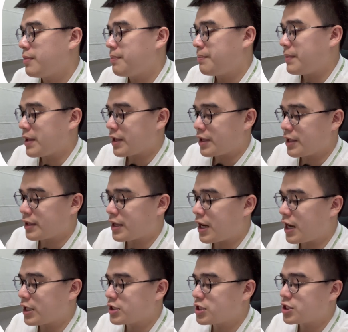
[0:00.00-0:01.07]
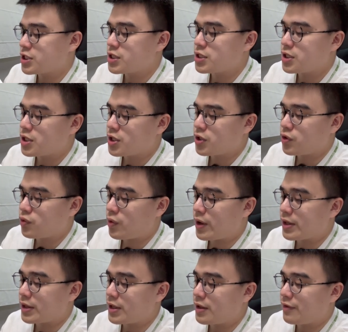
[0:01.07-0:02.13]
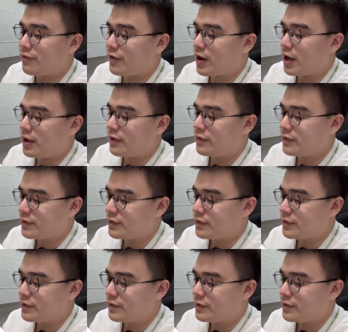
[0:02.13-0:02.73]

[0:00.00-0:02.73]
making the answer 25